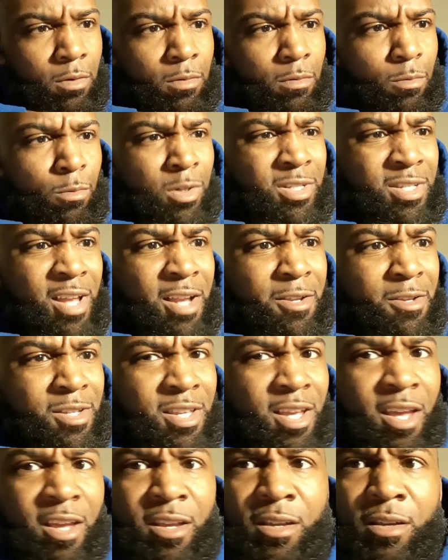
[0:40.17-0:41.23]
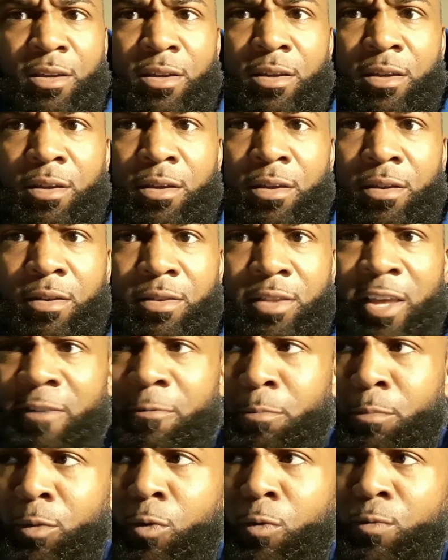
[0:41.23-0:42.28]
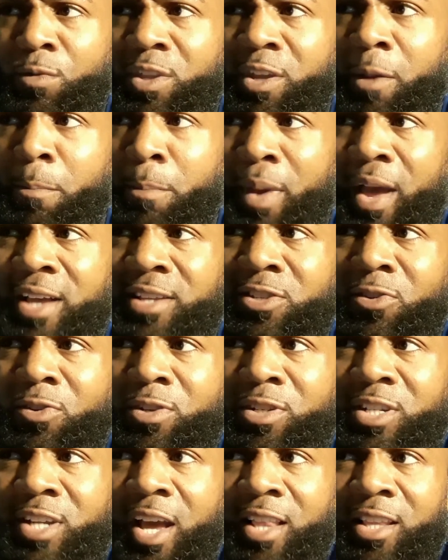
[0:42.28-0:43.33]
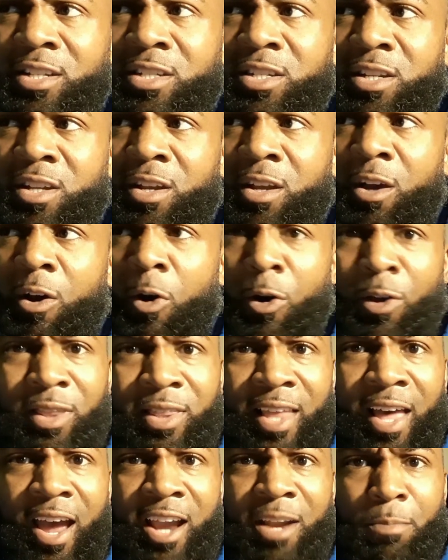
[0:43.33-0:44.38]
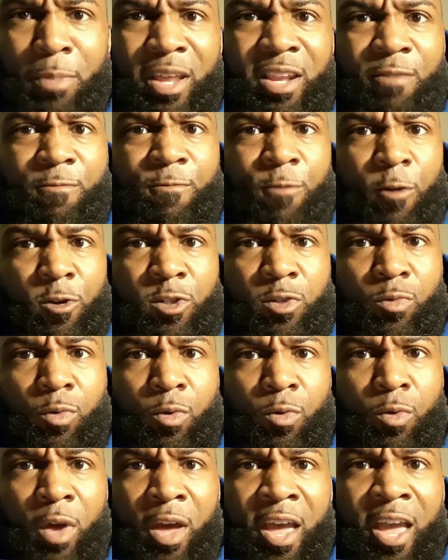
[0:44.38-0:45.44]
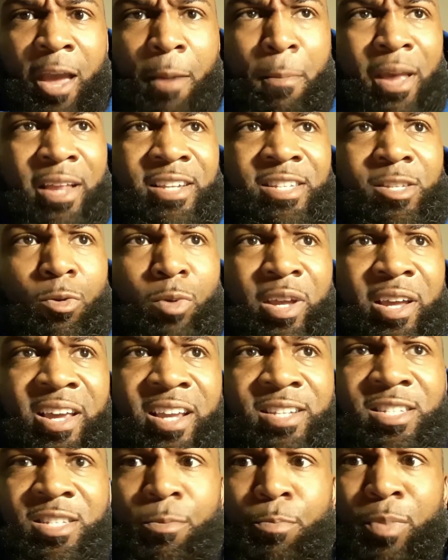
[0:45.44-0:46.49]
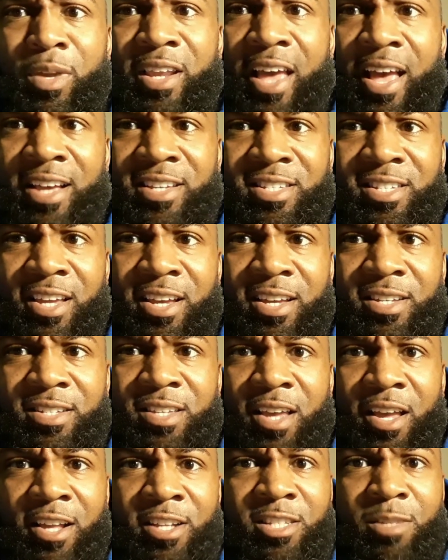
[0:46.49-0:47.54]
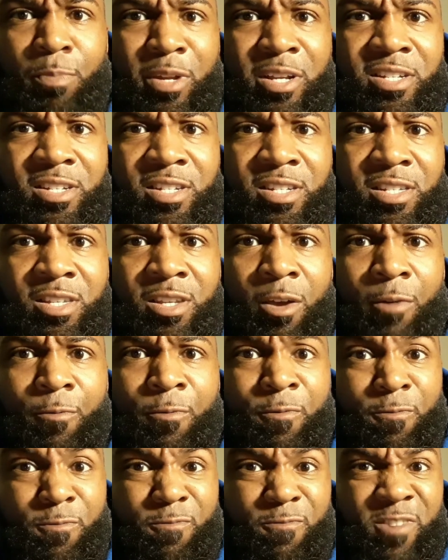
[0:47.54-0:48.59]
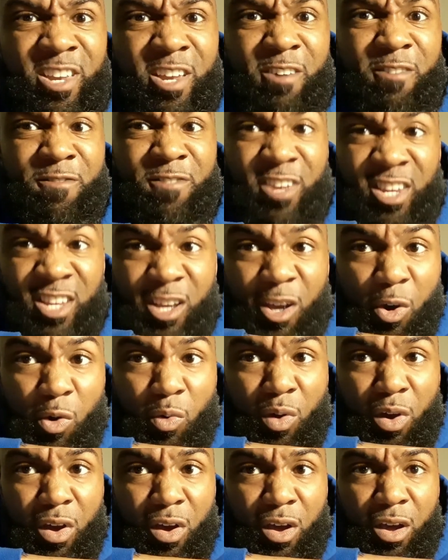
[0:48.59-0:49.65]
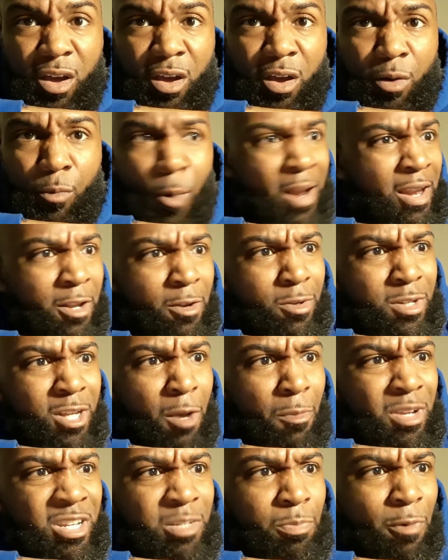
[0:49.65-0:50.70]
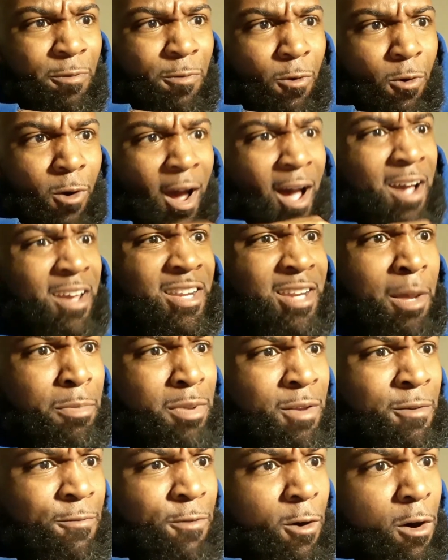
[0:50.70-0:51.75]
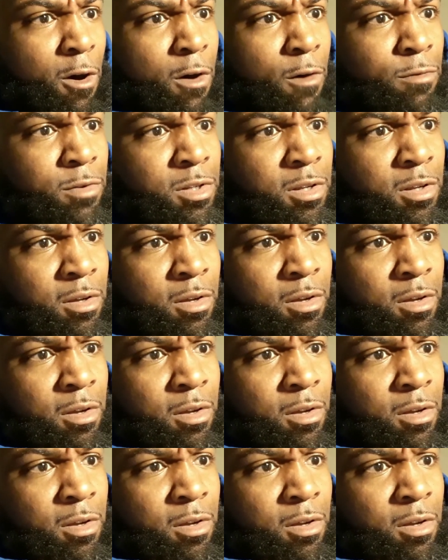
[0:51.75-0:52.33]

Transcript: What's that you say? They've moved the Ambassador Challenge online, made it virtual, and made it so they can submit essays and speeches via video? Why didn't you tell me this before? How can I be involved?